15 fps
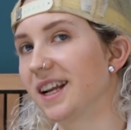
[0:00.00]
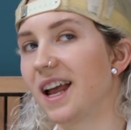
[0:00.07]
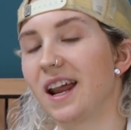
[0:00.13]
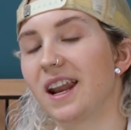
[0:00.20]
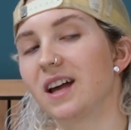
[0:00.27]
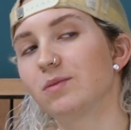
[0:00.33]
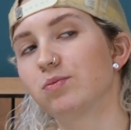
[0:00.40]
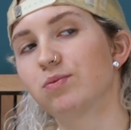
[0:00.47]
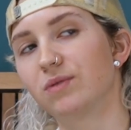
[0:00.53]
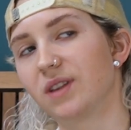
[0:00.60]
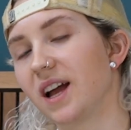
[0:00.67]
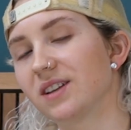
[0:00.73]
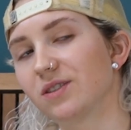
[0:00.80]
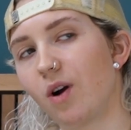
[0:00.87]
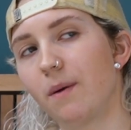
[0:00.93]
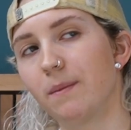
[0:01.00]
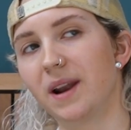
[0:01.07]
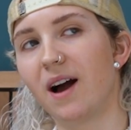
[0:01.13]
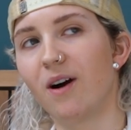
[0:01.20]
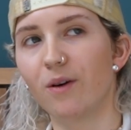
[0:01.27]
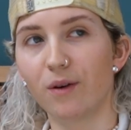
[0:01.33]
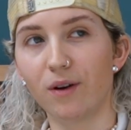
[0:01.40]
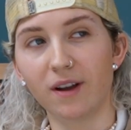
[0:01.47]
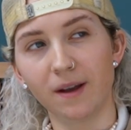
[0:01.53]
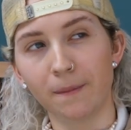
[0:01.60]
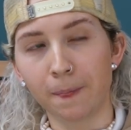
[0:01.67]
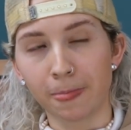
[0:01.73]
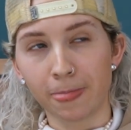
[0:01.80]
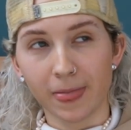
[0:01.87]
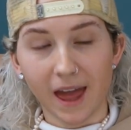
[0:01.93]
Like that's coming out
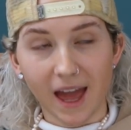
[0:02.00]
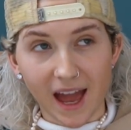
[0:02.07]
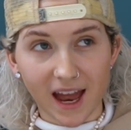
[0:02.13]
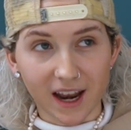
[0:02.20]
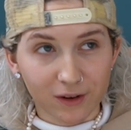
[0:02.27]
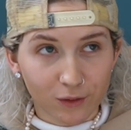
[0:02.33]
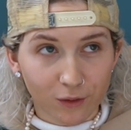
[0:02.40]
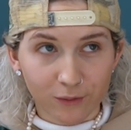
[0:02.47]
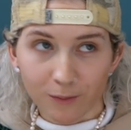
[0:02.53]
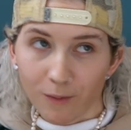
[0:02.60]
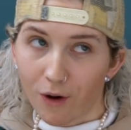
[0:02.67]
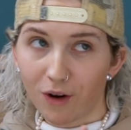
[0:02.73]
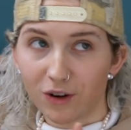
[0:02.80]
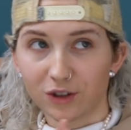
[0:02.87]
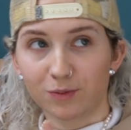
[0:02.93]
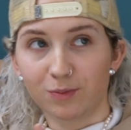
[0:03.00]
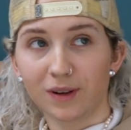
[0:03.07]
end of March,